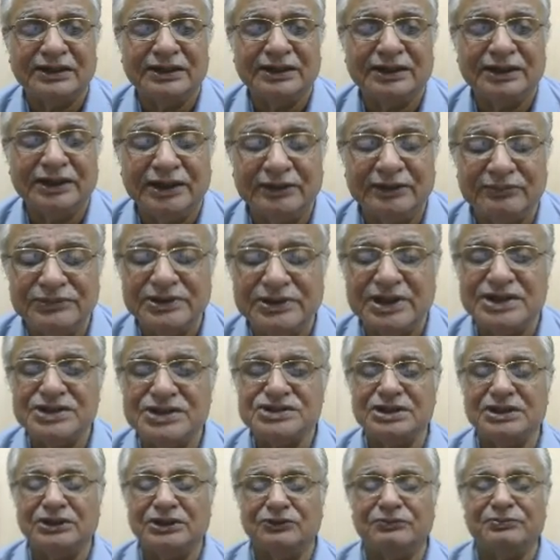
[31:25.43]
If the
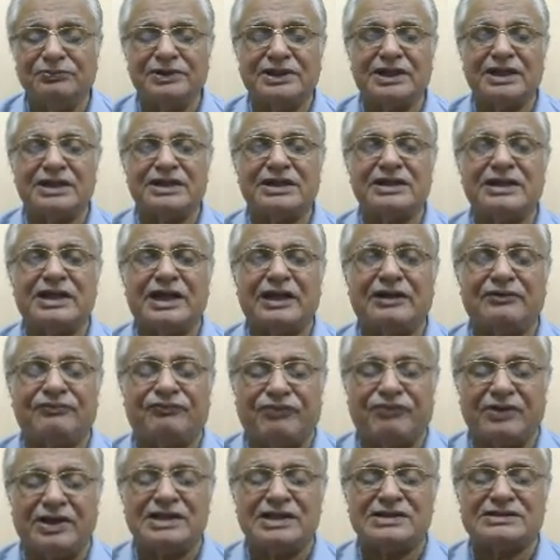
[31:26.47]
engine lubricating oil
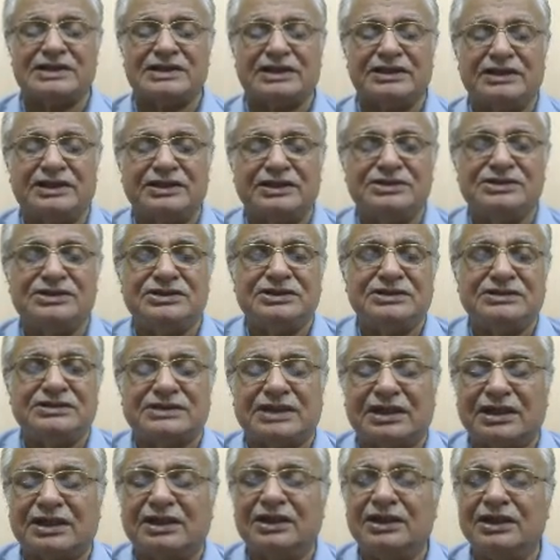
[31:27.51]
fails and the engines are
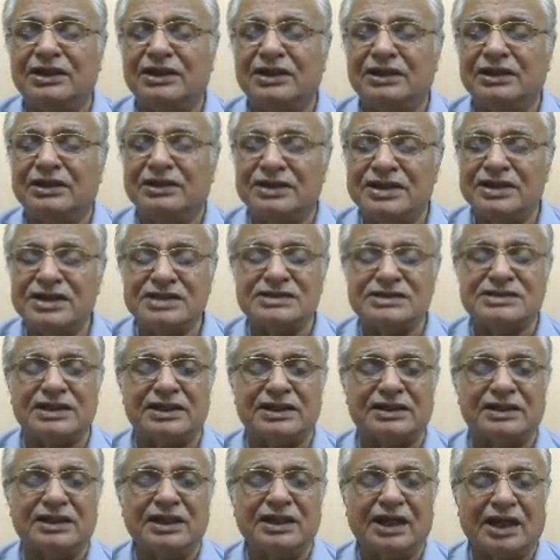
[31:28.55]
heated,
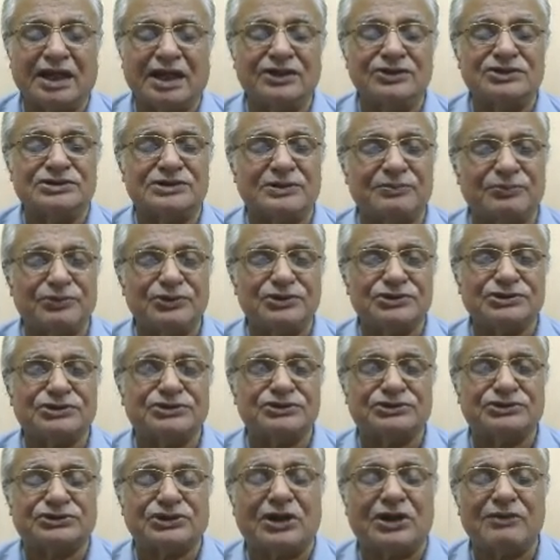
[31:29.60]
are you supposed to
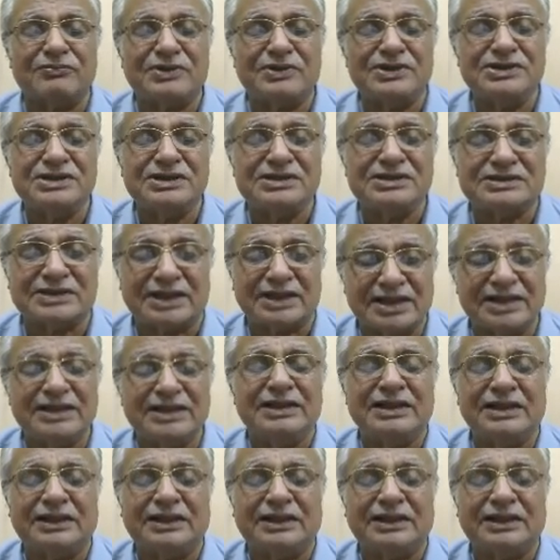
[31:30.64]
stop engine suddenly?